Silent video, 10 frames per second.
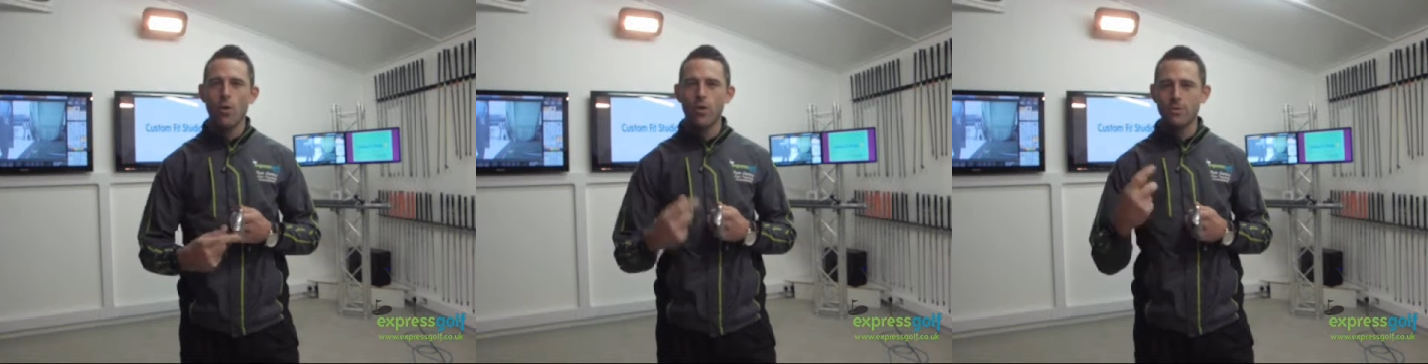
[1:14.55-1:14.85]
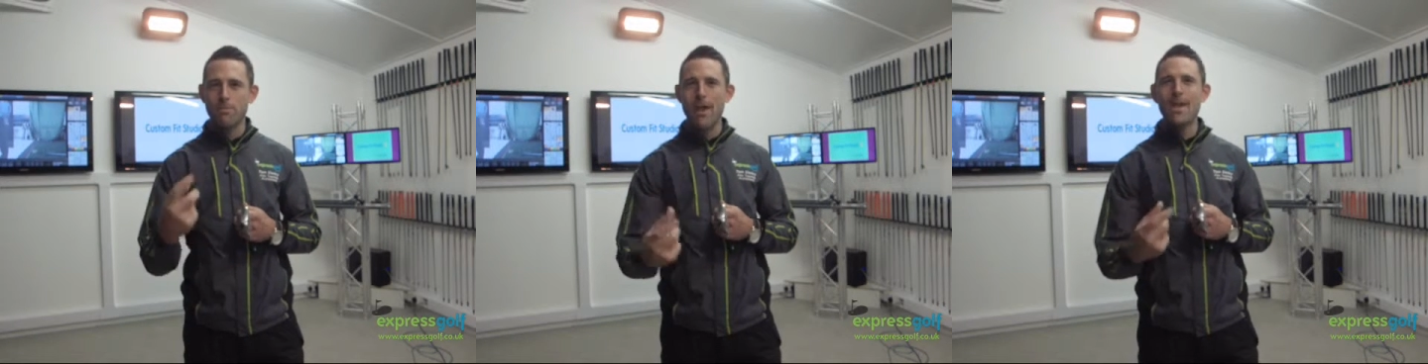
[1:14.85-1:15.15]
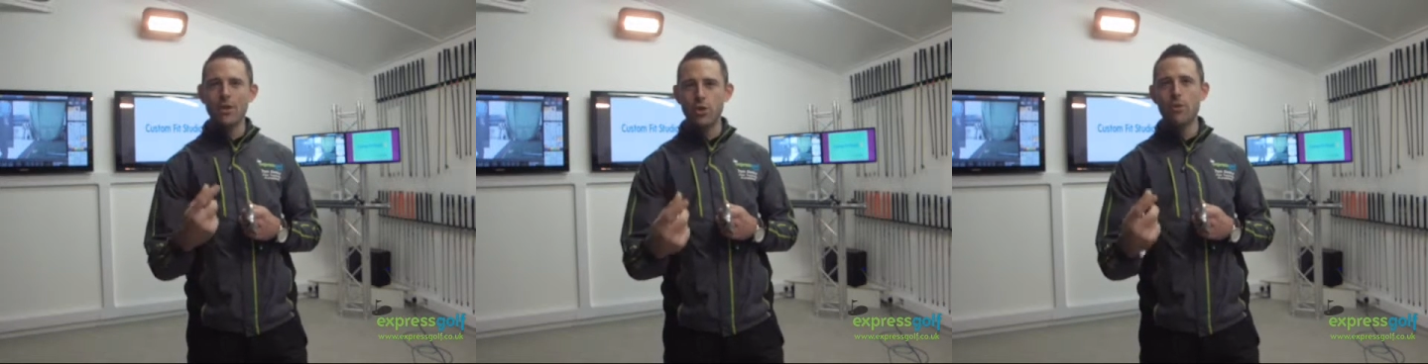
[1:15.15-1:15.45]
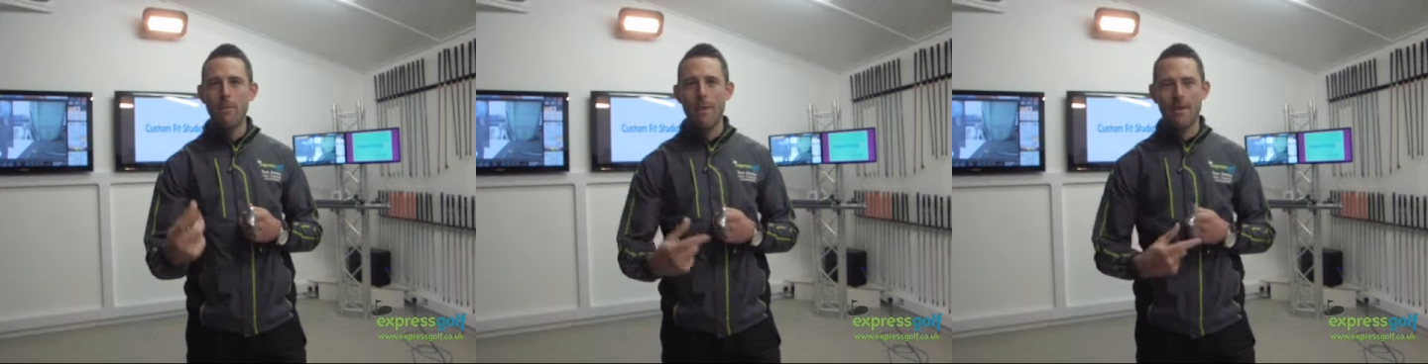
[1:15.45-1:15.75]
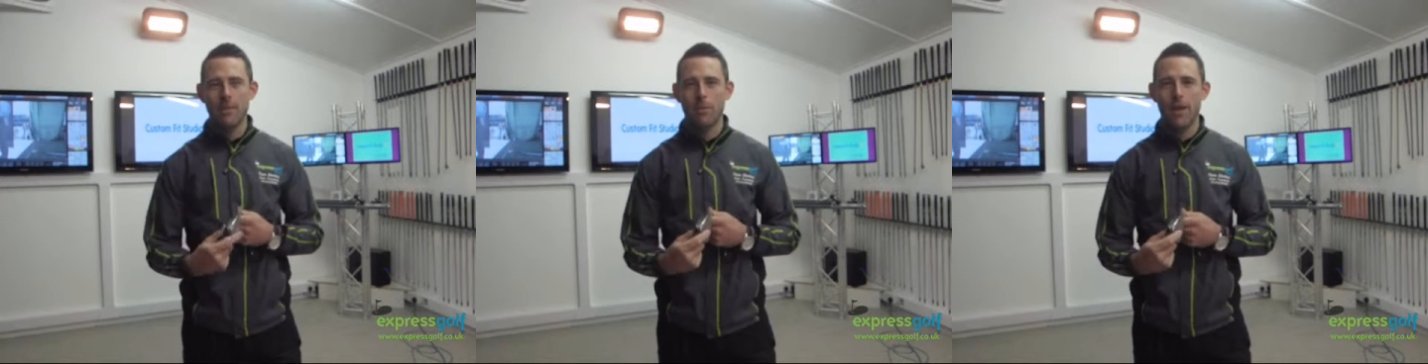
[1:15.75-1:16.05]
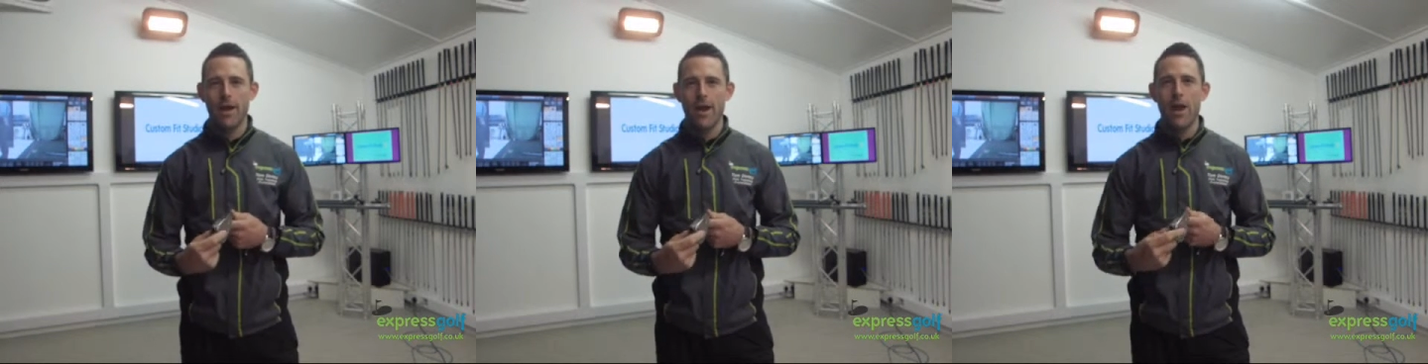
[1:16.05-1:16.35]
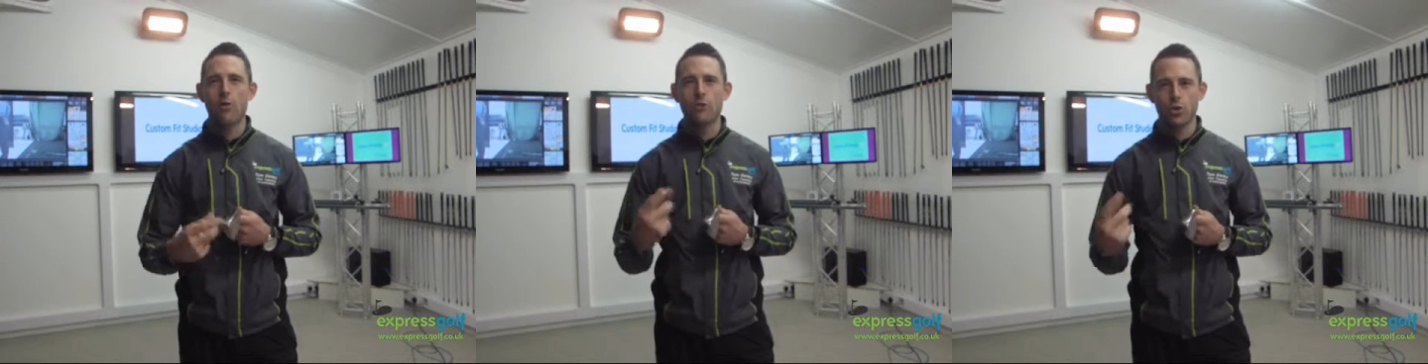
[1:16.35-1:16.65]
which makes you a better player,
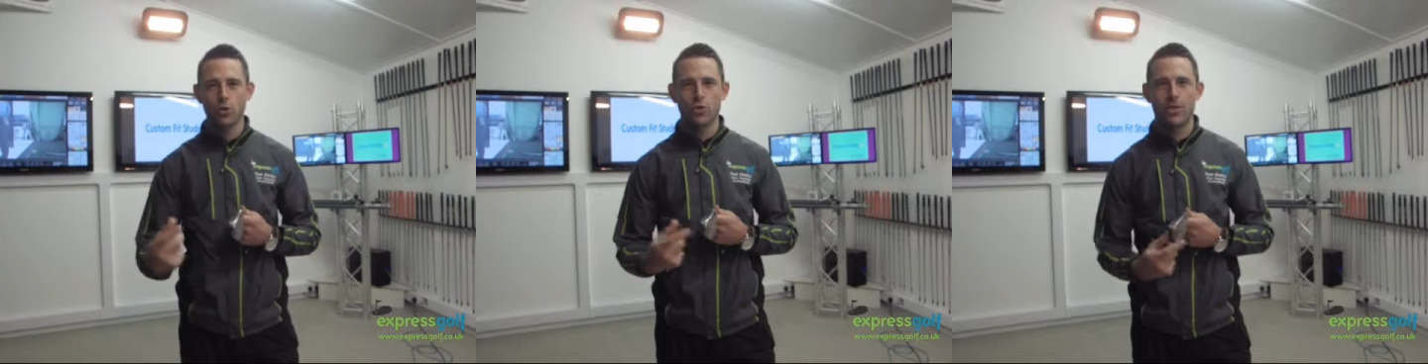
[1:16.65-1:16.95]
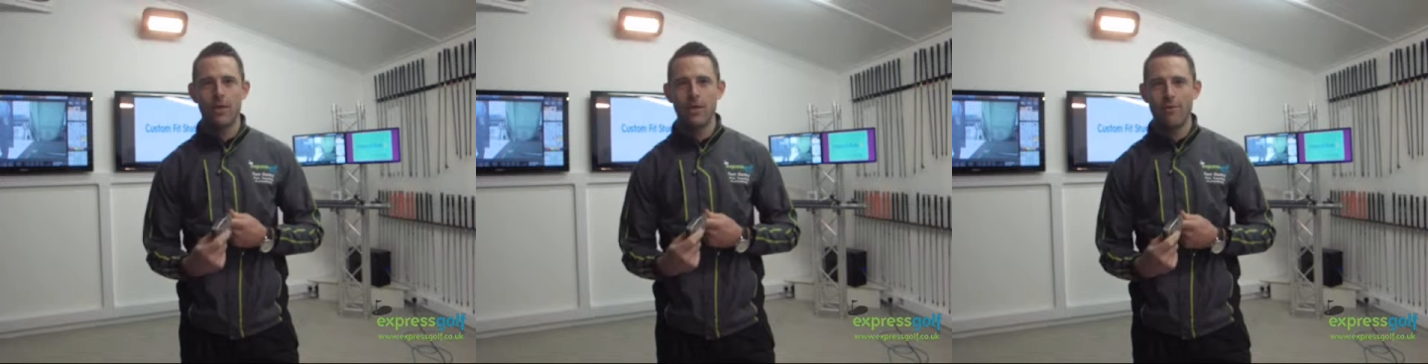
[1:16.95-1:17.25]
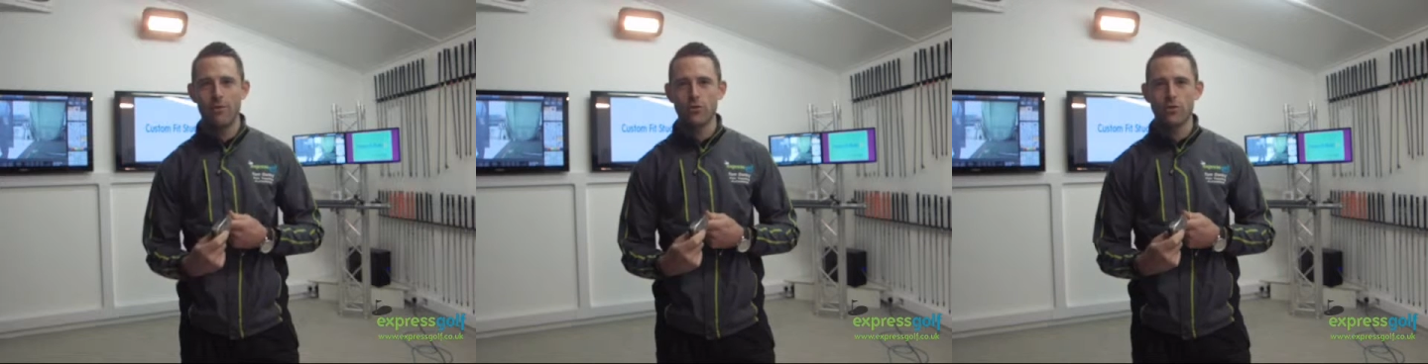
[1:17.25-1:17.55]
helps your skill level.